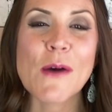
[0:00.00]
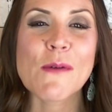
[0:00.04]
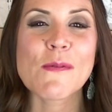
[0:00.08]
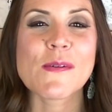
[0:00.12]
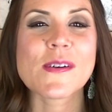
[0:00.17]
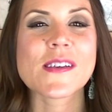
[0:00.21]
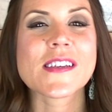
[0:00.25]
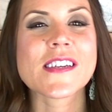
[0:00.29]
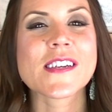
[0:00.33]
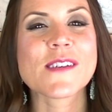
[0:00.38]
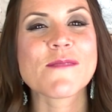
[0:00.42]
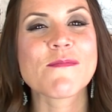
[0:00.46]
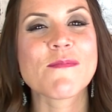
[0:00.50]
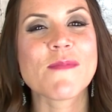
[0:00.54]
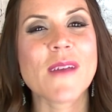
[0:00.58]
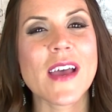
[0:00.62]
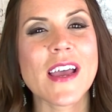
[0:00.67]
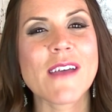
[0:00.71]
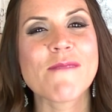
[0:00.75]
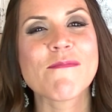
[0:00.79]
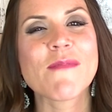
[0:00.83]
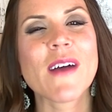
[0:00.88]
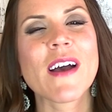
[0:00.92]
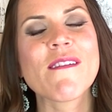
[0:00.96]
was to
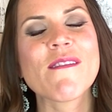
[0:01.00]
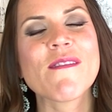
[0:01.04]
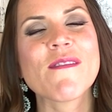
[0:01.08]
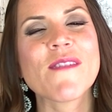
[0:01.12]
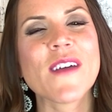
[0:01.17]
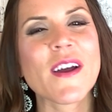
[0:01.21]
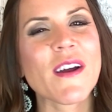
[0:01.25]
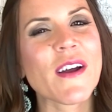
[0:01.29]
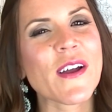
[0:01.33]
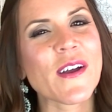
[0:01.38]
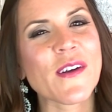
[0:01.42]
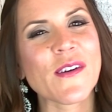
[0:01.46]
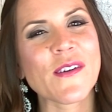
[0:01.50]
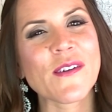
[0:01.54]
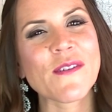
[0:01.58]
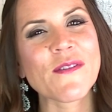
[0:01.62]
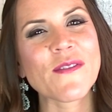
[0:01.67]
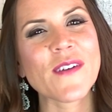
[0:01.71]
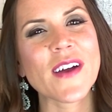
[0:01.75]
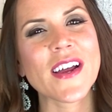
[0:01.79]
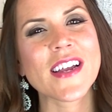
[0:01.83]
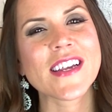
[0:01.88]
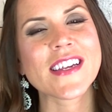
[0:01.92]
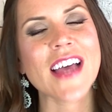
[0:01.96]
meet my very good
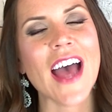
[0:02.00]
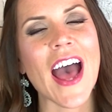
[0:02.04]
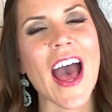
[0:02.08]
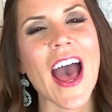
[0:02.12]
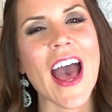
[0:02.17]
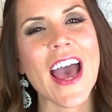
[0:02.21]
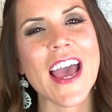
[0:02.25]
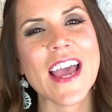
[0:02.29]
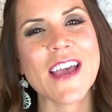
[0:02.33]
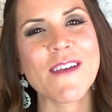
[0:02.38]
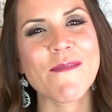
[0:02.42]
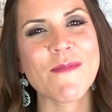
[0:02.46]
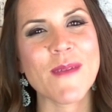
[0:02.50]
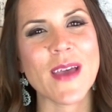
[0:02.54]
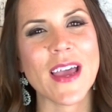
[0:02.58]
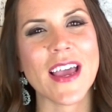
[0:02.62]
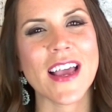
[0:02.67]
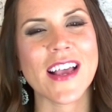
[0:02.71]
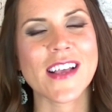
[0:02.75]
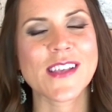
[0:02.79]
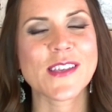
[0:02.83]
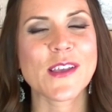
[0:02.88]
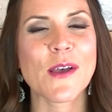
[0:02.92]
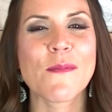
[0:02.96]
friend
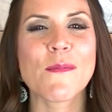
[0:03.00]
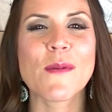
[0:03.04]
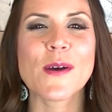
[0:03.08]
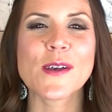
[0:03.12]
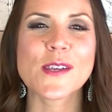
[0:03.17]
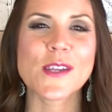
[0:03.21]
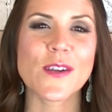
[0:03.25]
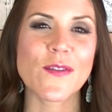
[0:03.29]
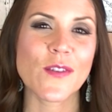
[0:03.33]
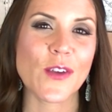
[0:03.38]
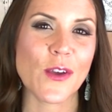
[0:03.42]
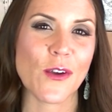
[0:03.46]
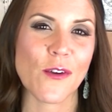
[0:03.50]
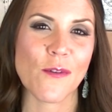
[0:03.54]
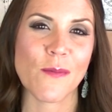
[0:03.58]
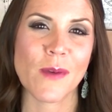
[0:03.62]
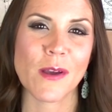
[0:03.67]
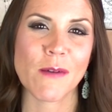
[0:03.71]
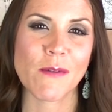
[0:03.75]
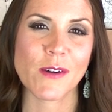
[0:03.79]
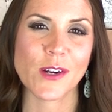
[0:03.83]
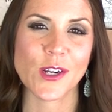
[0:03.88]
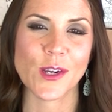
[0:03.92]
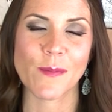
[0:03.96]
Amy. So most of you who've
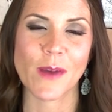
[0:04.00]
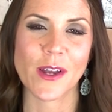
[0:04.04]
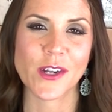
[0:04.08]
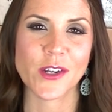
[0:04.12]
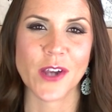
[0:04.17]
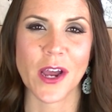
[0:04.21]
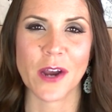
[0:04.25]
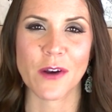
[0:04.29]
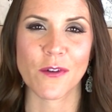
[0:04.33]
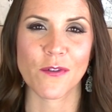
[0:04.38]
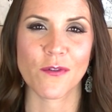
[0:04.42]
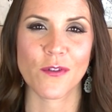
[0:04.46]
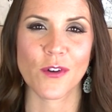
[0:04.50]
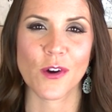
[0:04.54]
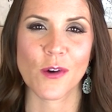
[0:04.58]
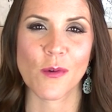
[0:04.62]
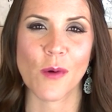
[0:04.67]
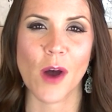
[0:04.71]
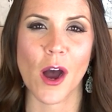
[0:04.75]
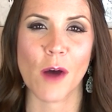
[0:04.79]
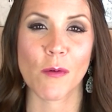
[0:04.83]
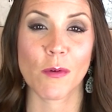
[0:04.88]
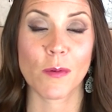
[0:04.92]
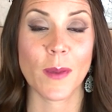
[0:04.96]
been watching my channel for a
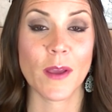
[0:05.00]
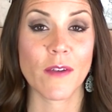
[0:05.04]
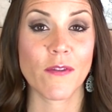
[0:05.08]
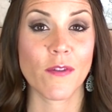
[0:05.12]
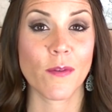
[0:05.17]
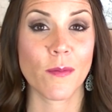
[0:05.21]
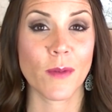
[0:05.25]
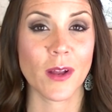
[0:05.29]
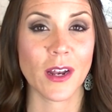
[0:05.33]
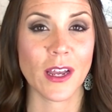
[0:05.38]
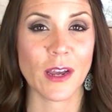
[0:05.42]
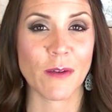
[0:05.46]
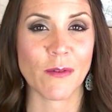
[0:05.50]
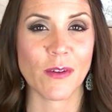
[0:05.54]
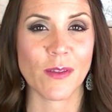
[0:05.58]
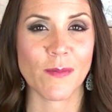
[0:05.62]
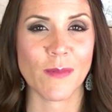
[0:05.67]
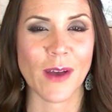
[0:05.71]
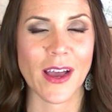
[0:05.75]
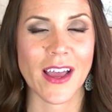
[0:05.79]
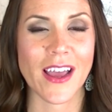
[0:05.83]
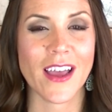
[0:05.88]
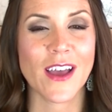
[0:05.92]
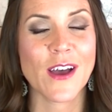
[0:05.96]
while would be familiar with
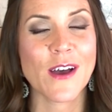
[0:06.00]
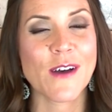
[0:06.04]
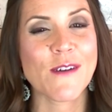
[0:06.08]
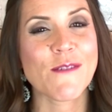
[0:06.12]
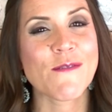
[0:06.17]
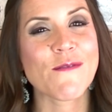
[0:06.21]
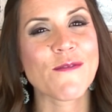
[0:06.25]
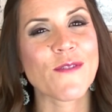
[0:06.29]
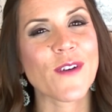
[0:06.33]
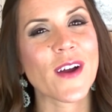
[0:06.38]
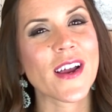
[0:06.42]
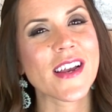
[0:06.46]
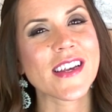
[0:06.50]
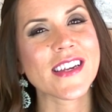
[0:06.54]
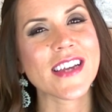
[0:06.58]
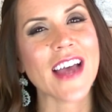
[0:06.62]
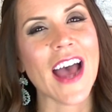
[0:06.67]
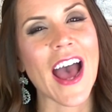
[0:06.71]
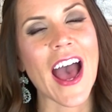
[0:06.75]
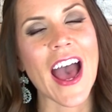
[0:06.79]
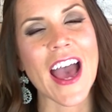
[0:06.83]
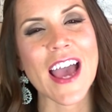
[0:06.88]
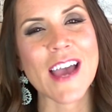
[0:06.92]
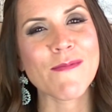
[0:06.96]
my friend
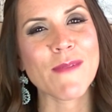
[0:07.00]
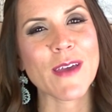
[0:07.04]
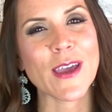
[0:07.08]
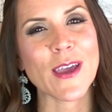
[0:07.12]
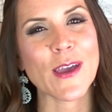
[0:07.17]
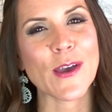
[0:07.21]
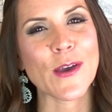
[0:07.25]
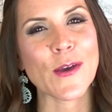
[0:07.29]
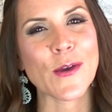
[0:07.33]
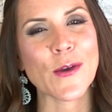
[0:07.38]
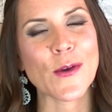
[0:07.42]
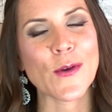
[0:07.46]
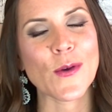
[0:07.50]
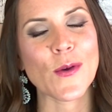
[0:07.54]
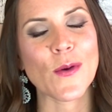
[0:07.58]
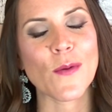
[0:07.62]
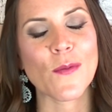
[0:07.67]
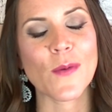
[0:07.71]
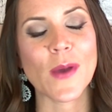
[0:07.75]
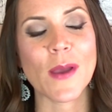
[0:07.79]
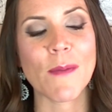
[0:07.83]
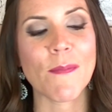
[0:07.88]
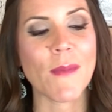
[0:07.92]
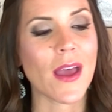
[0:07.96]
Amy, who
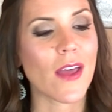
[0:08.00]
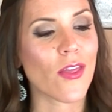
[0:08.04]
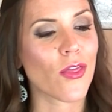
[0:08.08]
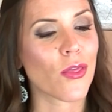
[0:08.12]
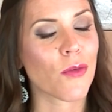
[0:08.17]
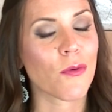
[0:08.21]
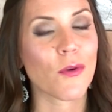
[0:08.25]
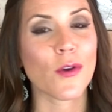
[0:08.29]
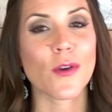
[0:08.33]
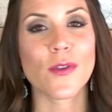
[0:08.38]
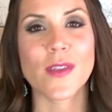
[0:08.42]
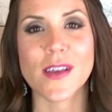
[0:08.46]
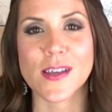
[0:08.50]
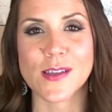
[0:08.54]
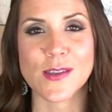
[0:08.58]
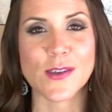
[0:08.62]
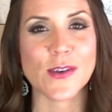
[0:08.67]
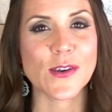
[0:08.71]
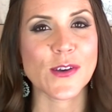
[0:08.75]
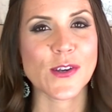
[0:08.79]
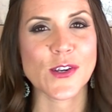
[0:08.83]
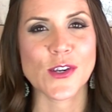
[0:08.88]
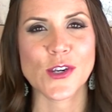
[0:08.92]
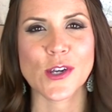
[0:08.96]
we met through this
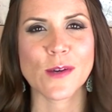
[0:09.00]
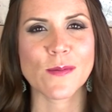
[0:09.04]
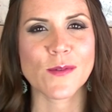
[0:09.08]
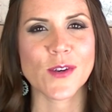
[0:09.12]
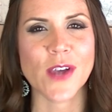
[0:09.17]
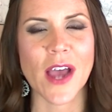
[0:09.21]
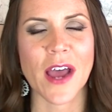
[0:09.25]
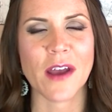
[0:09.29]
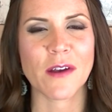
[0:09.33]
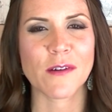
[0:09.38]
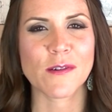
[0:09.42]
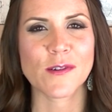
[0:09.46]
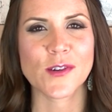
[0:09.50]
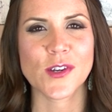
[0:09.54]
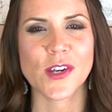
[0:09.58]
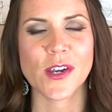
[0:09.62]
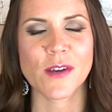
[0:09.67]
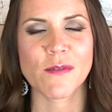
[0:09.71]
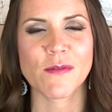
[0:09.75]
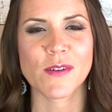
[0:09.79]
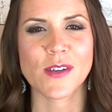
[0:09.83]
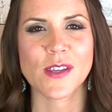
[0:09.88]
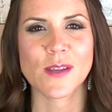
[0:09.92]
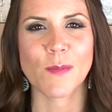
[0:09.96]
YouTube channel,
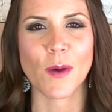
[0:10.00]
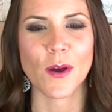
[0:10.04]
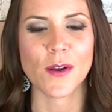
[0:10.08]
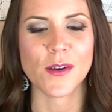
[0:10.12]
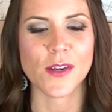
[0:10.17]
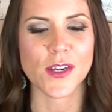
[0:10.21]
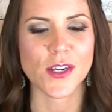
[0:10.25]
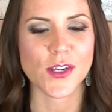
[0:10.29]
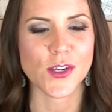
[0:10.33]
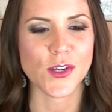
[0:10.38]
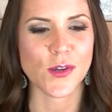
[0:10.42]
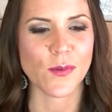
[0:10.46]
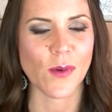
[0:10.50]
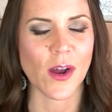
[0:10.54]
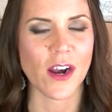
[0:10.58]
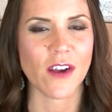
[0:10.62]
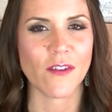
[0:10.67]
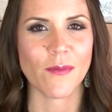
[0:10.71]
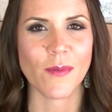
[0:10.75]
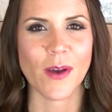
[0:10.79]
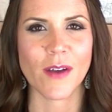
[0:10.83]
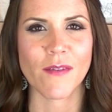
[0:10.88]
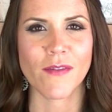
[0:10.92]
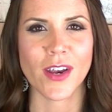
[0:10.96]
she responded to one
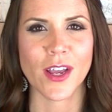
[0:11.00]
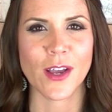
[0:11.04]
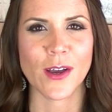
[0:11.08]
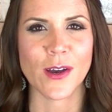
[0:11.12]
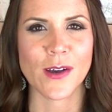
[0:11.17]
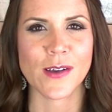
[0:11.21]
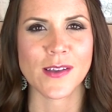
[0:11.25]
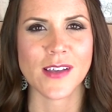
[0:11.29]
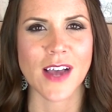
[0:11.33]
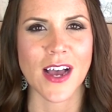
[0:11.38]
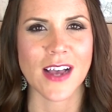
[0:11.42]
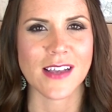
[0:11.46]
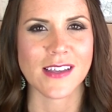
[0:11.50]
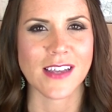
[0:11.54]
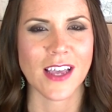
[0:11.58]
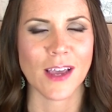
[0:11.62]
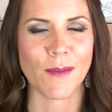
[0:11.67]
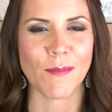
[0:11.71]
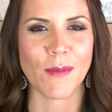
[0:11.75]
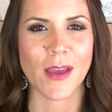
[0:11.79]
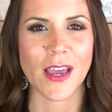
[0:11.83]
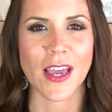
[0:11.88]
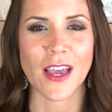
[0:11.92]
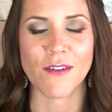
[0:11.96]
of my videos
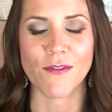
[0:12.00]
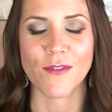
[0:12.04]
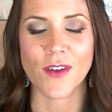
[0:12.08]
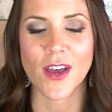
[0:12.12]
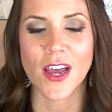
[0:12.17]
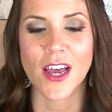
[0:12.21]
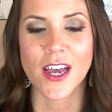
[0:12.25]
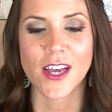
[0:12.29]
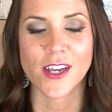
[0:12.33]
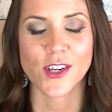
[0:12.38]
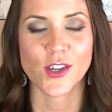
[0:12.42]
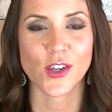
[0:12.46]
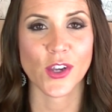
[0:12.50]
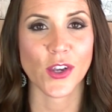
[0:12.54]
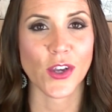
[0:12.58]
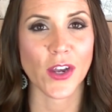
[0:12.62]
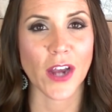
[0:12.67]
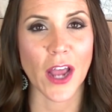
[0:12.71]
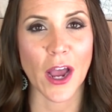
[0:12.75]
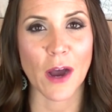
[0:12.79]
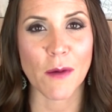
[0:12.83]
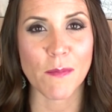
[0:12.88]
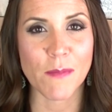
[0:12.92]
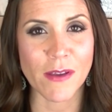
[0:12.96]
asking me if she
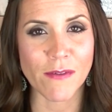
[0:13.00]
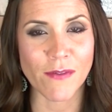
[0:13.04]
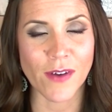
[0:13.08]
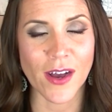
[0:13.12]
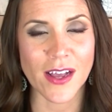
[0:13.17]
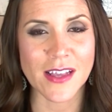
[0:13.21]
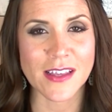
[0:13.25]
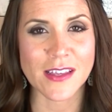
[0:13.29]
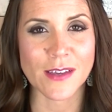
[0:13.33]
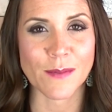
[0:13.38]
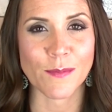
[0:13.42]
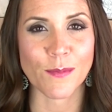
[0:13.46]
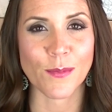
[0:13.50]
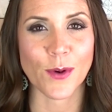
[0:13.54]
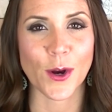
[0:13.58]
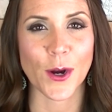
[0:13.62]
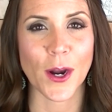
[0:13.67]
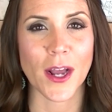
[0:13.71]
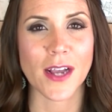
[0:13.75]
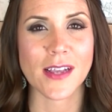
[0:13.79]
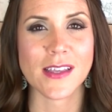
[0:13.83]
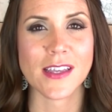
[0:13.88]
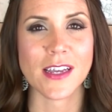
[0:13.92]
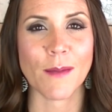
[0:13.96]
could help me find some
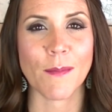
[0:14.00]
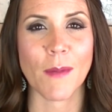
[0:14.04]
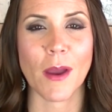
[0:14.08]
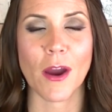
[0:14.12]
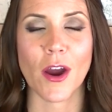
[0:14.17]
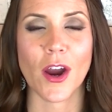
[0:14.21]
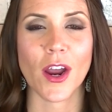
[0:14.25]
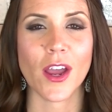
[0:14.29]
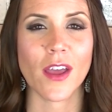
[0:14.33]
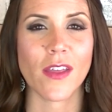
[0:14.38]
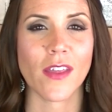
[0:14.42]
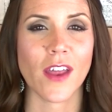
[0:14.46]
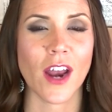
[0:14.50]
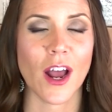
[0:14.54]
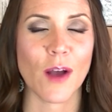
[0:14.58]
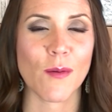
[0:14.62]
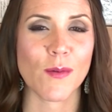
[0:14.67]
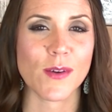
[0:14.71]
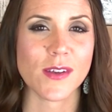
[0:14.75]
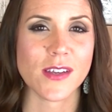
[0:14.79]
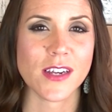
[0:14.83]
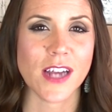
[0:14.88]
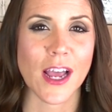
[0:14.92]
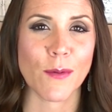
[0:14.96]
products in America that I
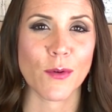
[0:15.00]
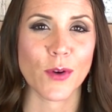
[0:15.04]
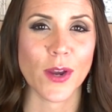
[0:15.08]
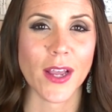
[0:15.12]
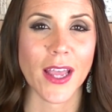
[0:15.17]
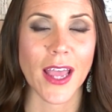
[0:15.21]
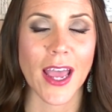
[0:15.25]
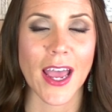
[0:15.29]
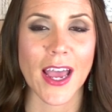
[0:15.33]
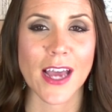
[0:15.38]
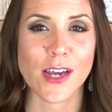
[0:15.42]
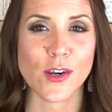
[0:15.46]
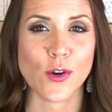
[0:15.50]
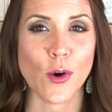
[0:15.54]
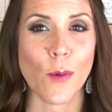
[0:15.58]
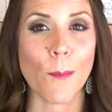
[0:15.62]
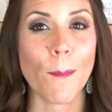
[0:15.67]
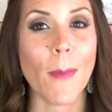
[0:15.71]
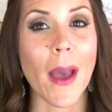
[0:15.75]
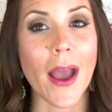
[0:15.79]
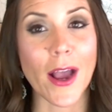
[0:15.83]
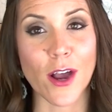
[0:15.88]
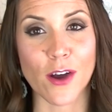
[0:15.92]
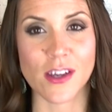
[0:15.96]
wasn't able to get or
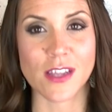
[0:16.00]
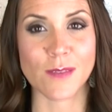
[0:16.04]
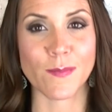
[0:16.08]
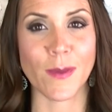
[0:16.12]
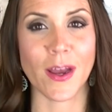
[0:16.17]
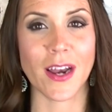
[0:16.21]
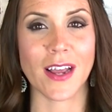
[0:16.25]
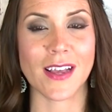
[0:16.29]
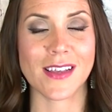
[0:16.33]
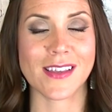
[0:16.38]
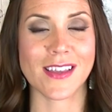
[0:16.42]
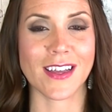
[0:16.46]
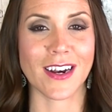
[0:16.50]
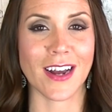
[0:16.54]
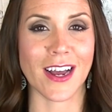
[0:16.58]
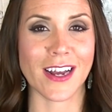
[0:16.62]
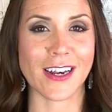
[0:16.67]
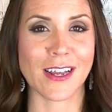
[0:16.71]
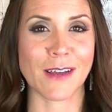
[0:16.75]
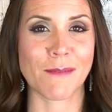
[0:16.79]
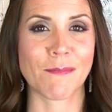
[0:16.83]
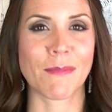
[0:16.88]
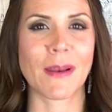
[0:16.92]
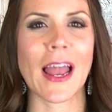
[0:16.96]
MAC Cosmetics that
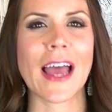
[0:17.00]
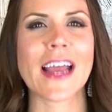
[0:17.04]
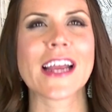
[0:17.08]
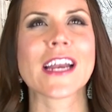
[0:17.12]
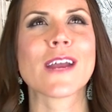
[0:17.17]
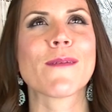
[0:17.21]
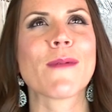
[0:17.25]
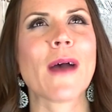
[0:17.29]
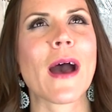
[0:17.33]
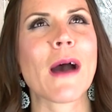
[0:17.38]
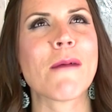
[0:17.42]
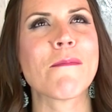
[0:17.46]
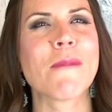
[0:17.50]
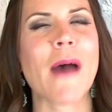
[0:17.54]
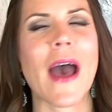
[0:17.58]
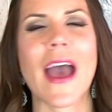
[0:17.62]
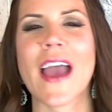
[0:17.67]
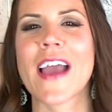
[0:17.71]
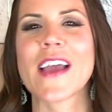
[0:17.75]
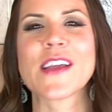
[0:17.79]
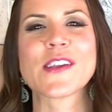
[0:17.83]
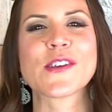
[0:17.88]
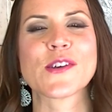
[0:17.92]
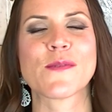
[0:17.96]
I'd complained about
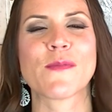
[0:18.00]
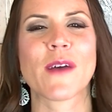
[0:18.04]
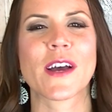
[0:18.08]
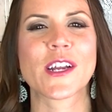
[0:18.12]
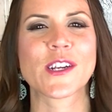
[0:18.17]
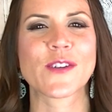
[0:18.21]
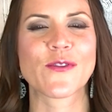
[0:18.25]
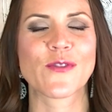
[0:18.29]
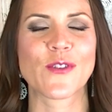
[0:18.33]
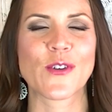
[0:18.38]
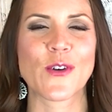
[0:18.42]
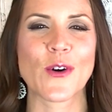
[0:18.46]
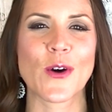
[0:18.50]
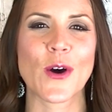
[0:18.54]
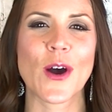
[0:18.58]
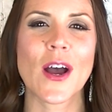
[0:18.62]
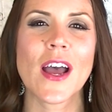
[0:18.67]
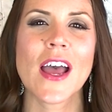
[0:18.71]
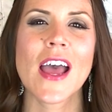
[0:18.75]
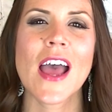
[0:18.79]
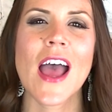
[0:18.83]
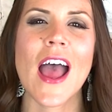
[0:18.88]
paying too much for.